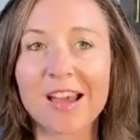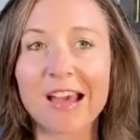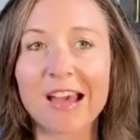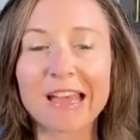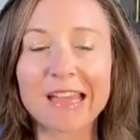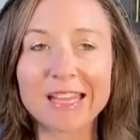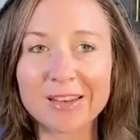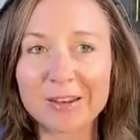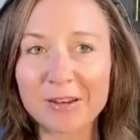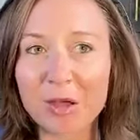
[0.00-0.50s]

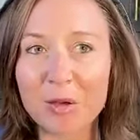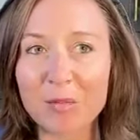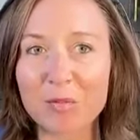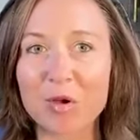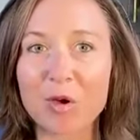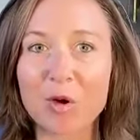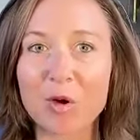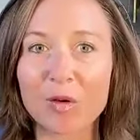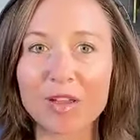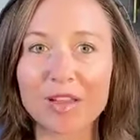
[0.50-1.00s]
I ended up
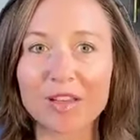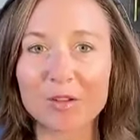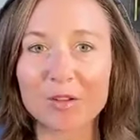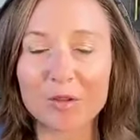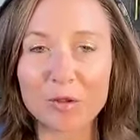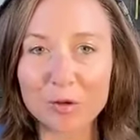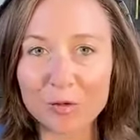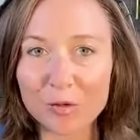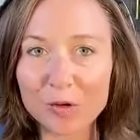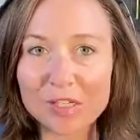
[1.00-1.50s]
going to the
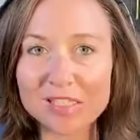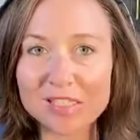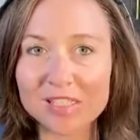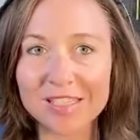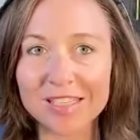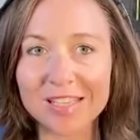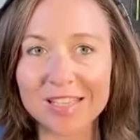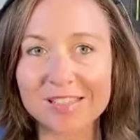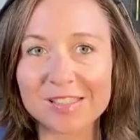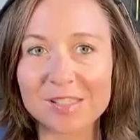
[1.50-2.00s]
University of
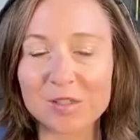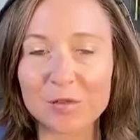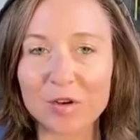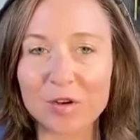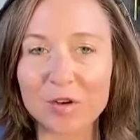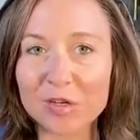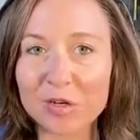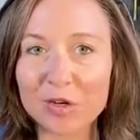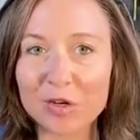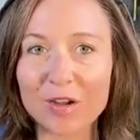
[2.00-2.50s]
Kansas for
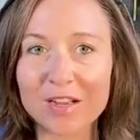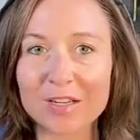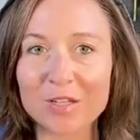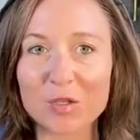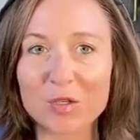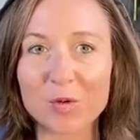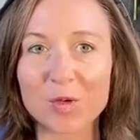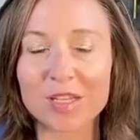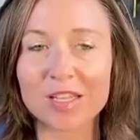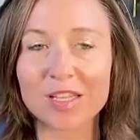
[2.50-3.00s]

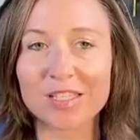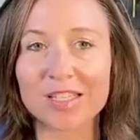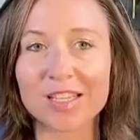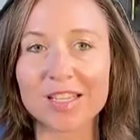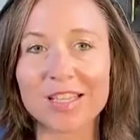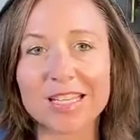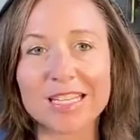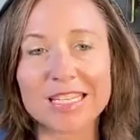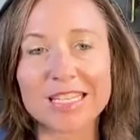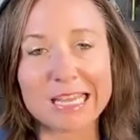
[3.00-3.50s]
undergraduate
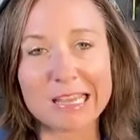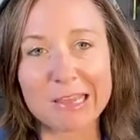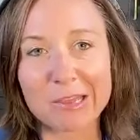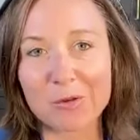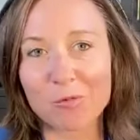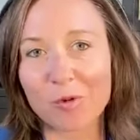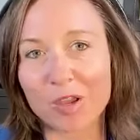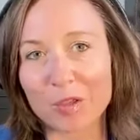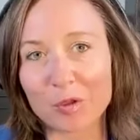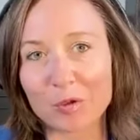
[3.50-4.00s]
and then to
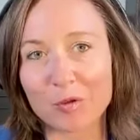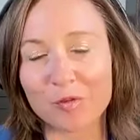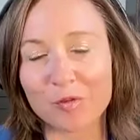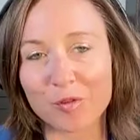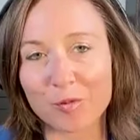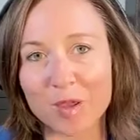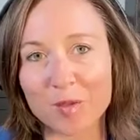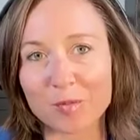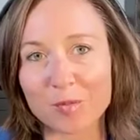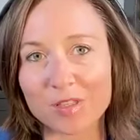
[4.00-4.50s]
NYU for
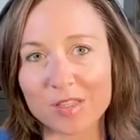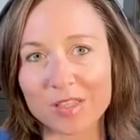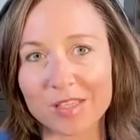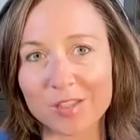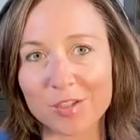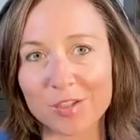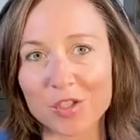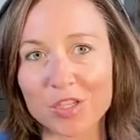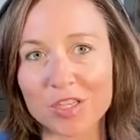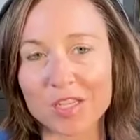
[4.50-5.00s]
my
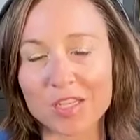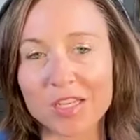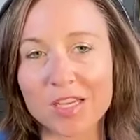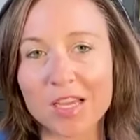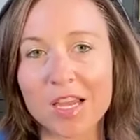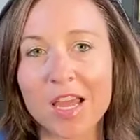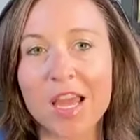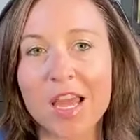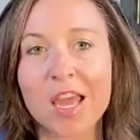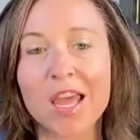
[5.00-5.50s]
PhD.
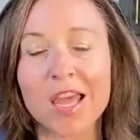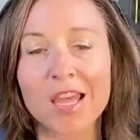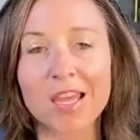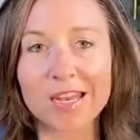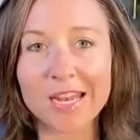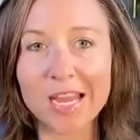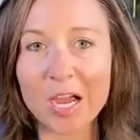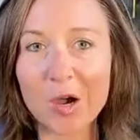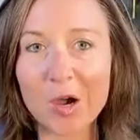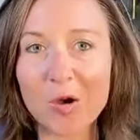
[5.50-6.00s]
And
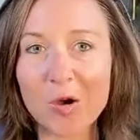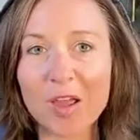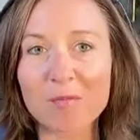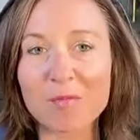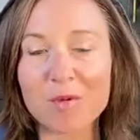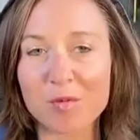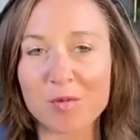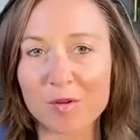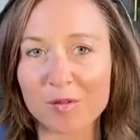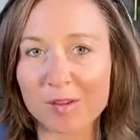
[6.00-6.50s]
now I'm
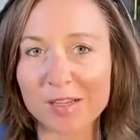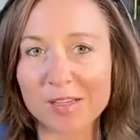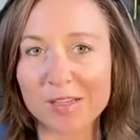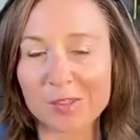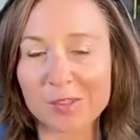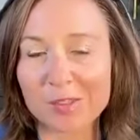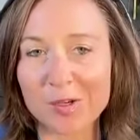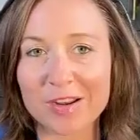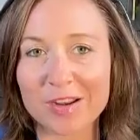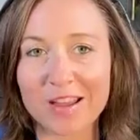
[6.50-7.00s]
a
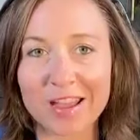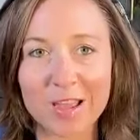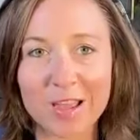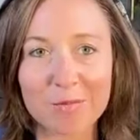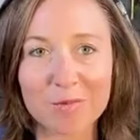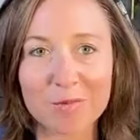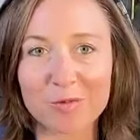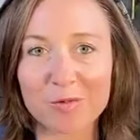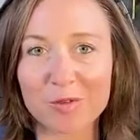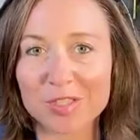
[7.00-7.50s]
professor and I have
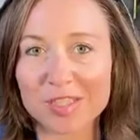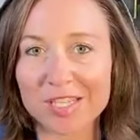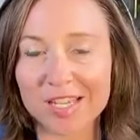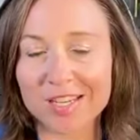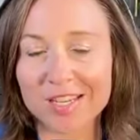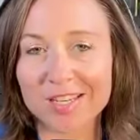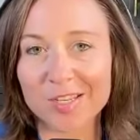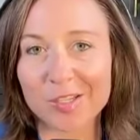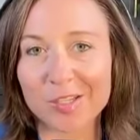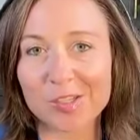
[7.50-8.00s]
been for
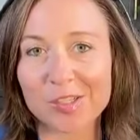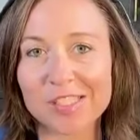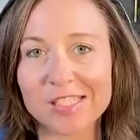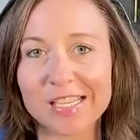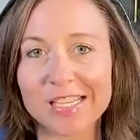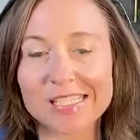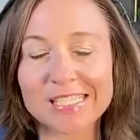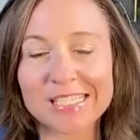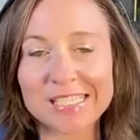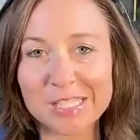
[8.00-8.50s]
10 years
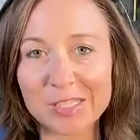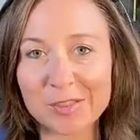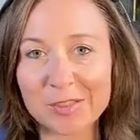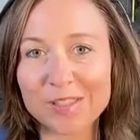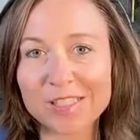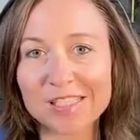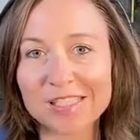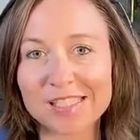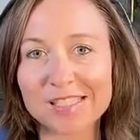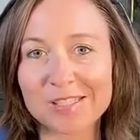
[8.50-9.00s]
at
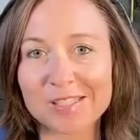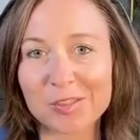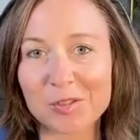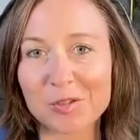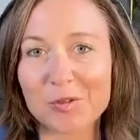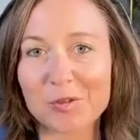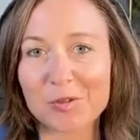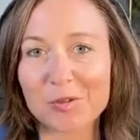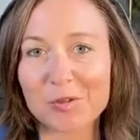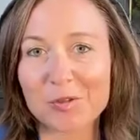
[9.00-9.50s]
Stevens
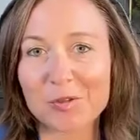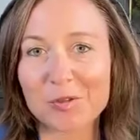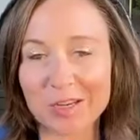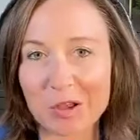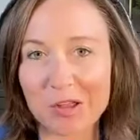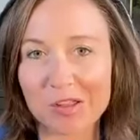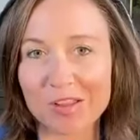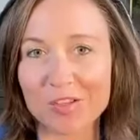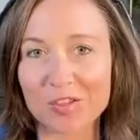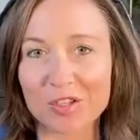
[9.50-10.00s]
Institute of
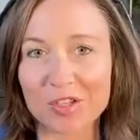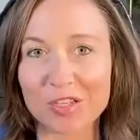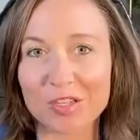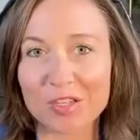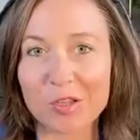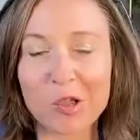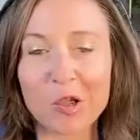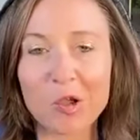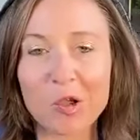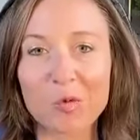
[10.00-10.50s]
Technology,
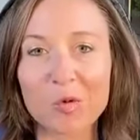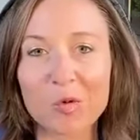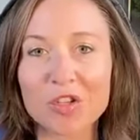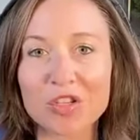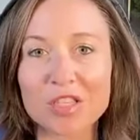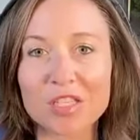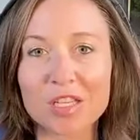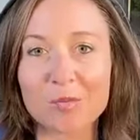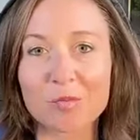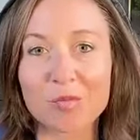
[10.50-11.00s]
which
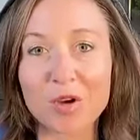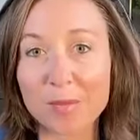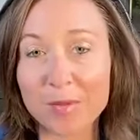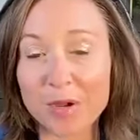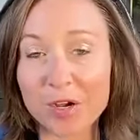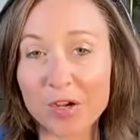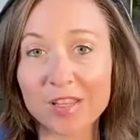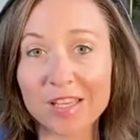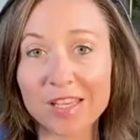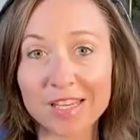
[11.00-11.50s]
is
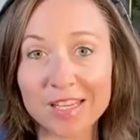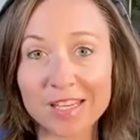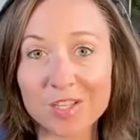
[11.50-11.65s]
primarily an